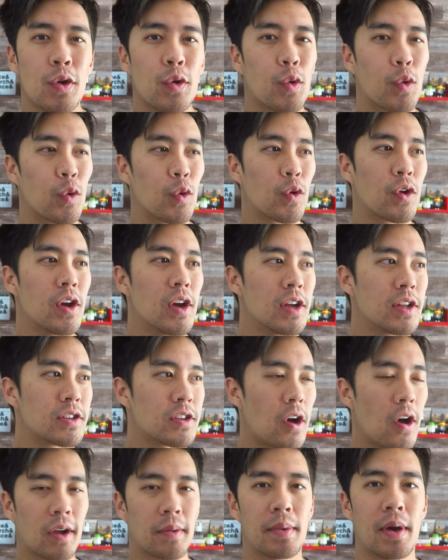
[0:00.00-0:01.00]
or
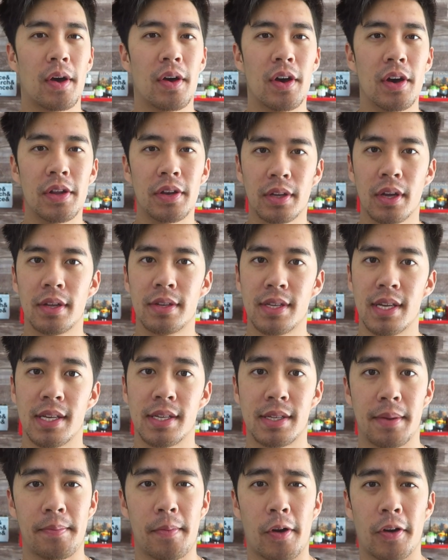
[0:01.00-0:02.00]
talk about
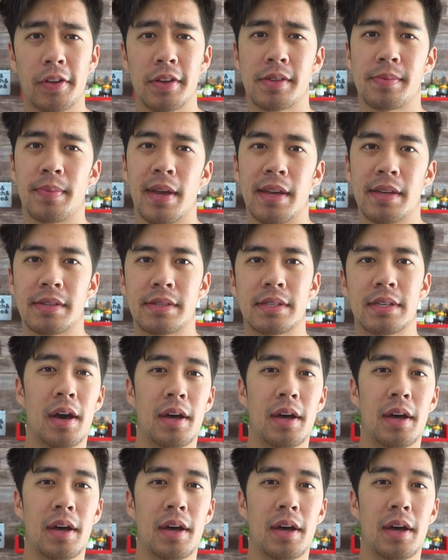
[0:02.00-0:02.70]
uncontested market space,